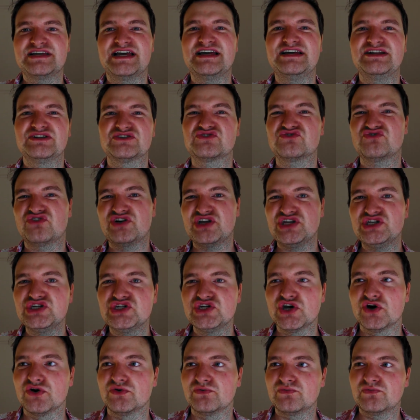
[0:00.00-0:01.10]
taken a
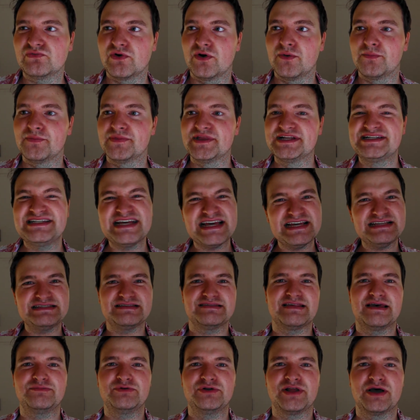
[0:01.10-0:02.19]
screenshot from the
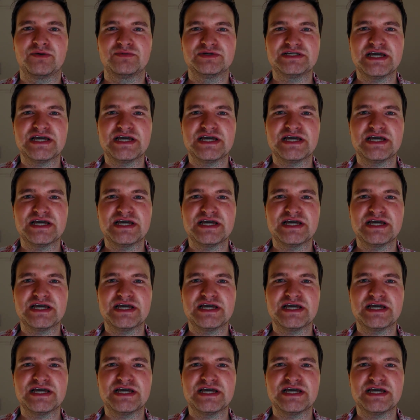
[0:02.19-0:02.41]
teaser they put out,